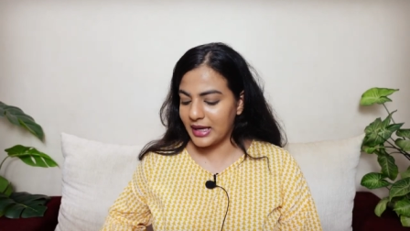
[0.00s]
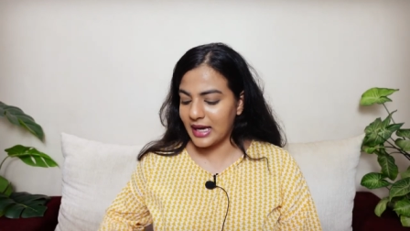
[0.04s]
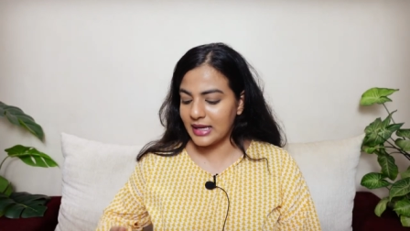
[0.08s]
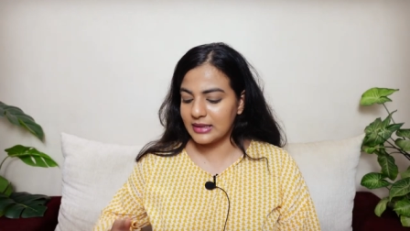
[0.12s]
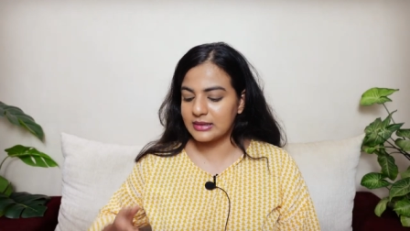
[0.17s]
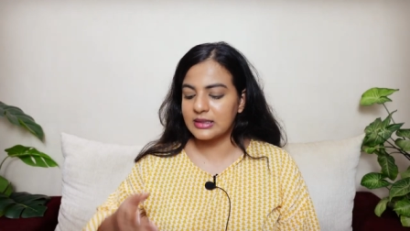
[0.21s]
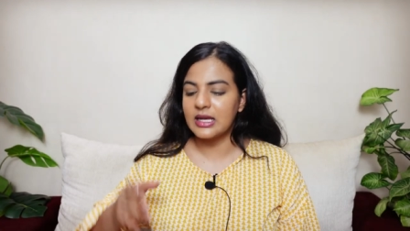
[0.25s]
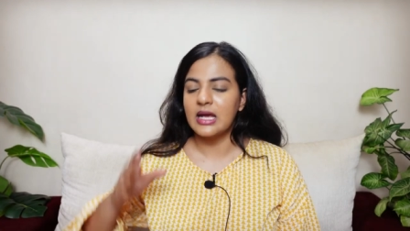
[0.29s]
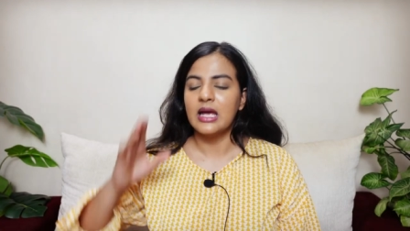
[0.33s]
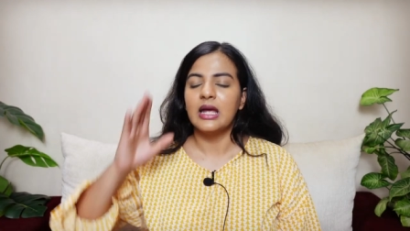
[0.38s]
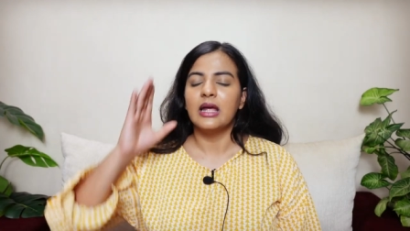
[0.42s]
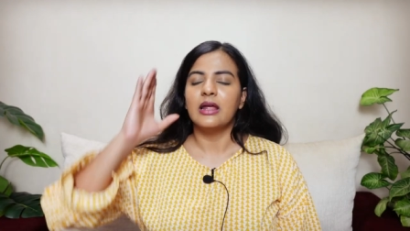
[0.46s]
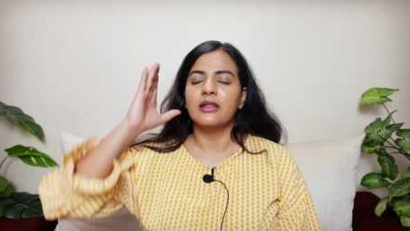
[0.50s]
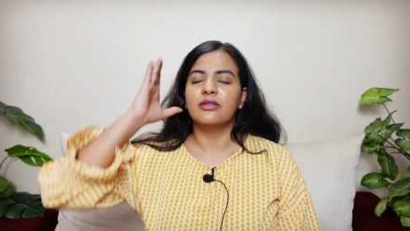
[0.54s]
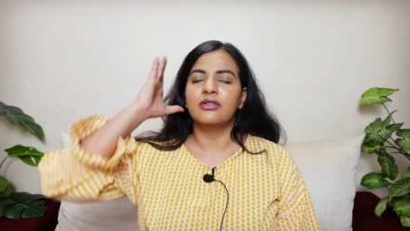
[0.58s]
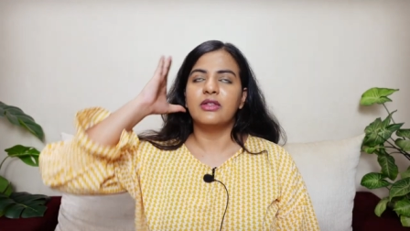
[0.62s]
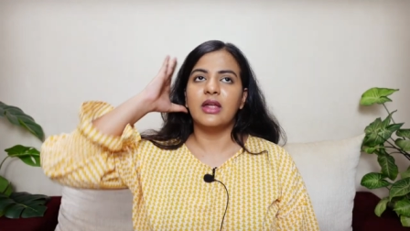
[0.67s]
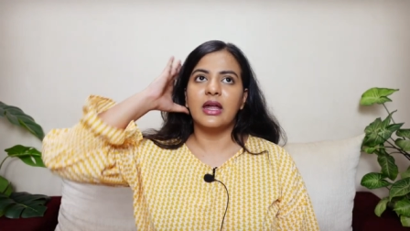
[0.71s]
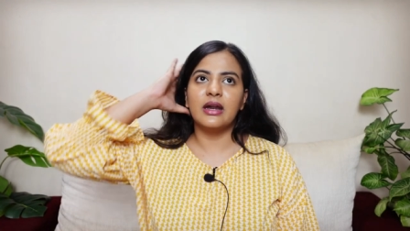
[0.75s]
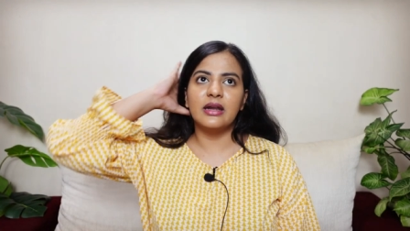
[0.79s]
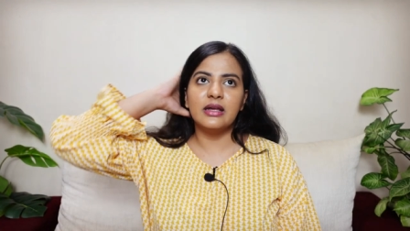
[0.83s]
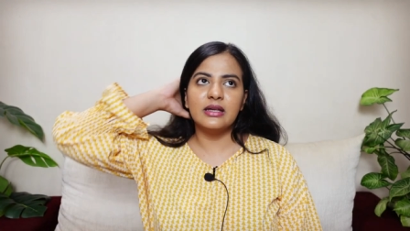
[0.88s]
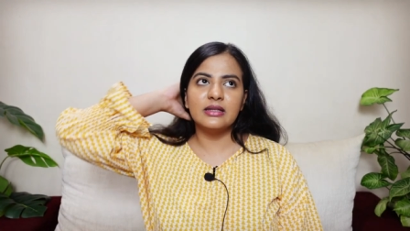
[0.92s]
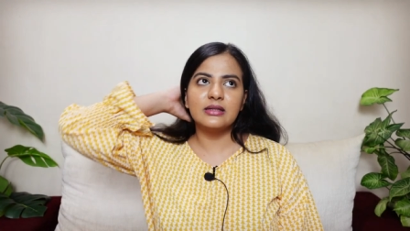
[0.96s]
Yes,
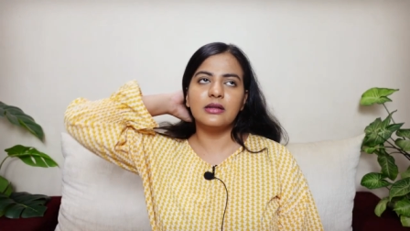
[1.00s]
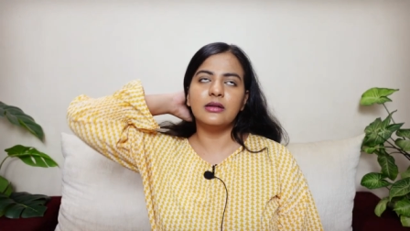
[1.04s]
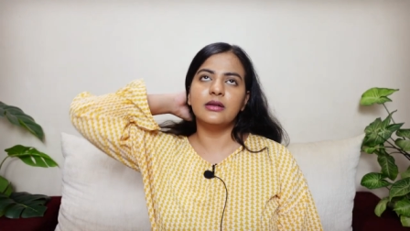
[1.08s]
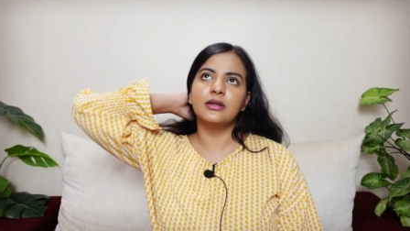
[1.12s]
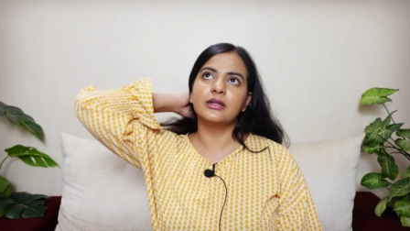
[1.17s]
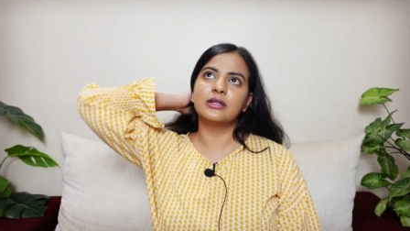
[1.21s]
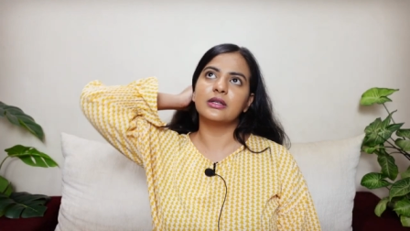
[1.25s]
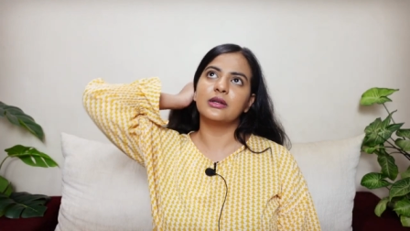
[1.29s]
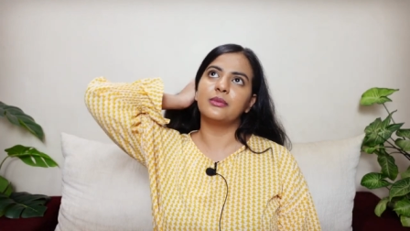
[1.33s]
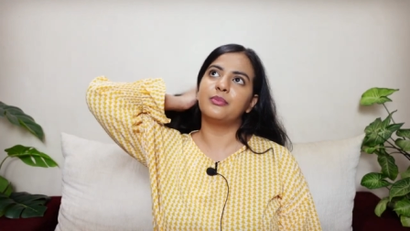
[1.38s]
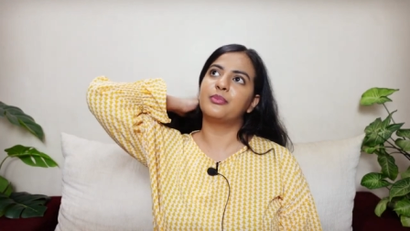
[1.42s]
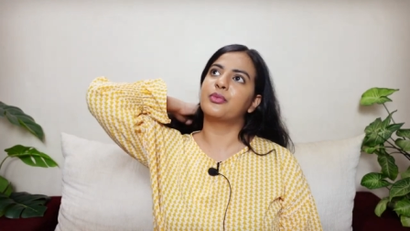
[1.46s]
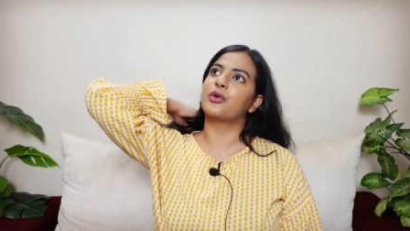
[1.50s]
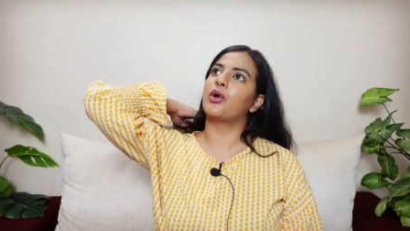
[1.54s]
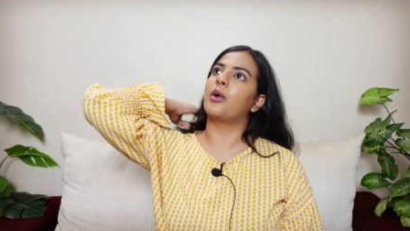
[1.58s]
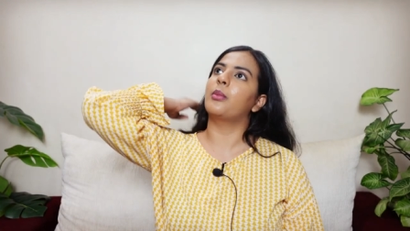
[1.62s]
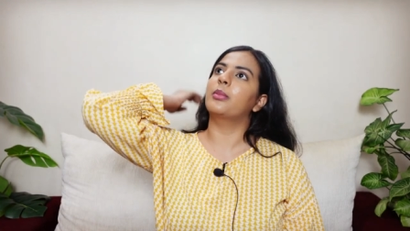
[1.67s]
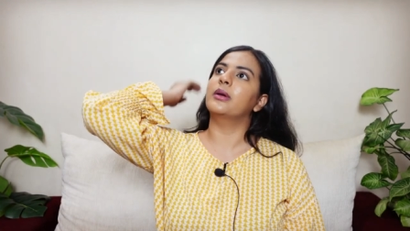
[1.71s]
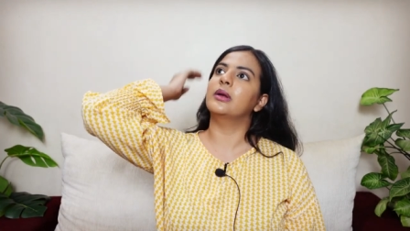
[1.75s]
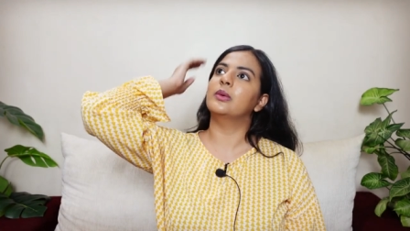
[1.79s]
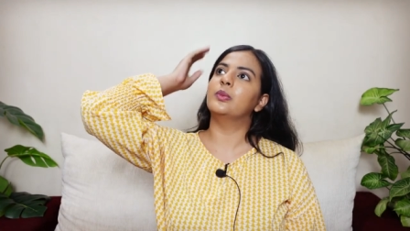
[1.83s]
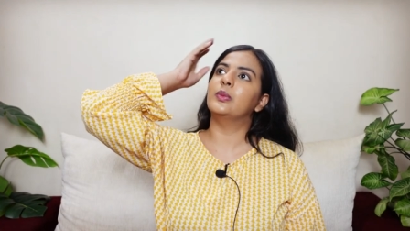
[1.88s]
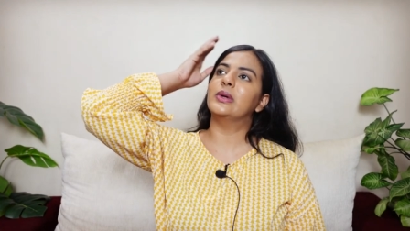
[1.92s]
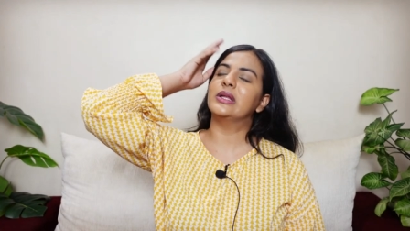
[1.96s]
there is a little
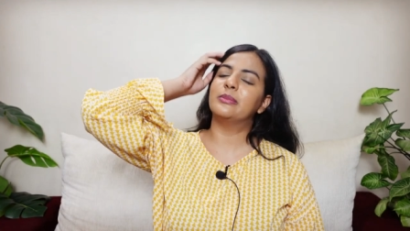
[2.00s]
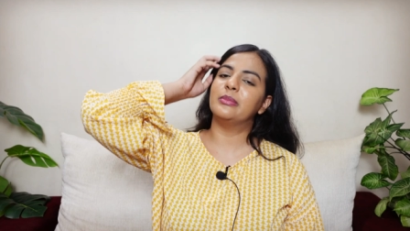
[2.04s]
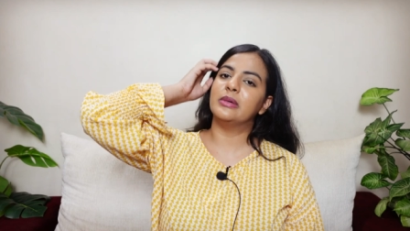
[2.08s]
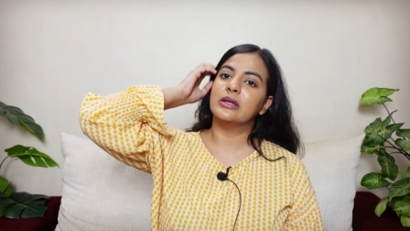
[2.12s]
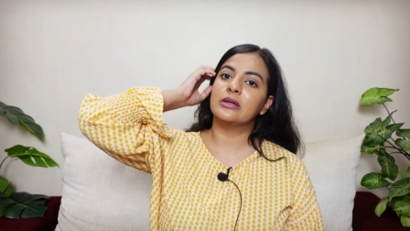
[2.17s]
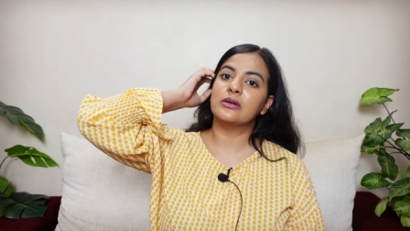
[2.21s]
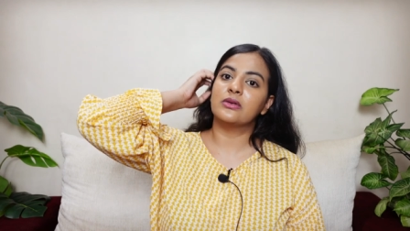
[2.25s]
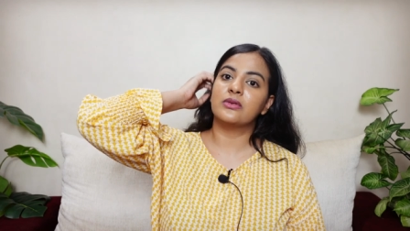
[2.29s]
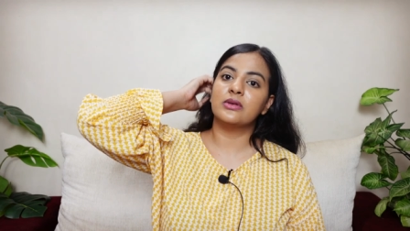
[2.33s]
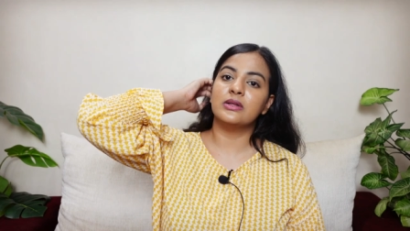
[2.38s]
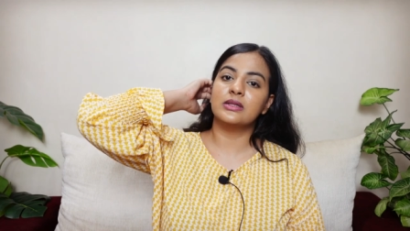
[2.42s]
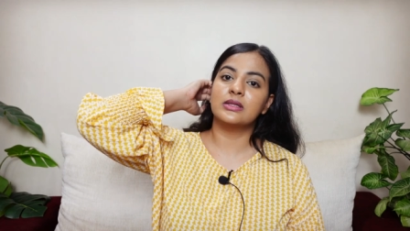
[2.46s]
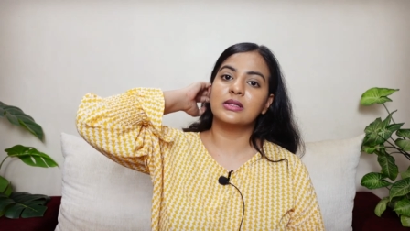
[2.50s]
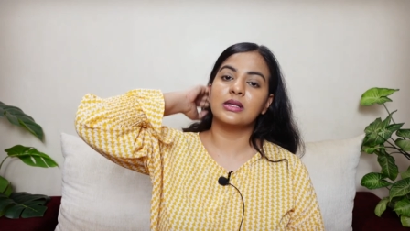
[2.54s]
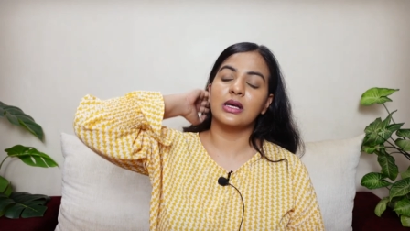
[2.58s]
problem with mineral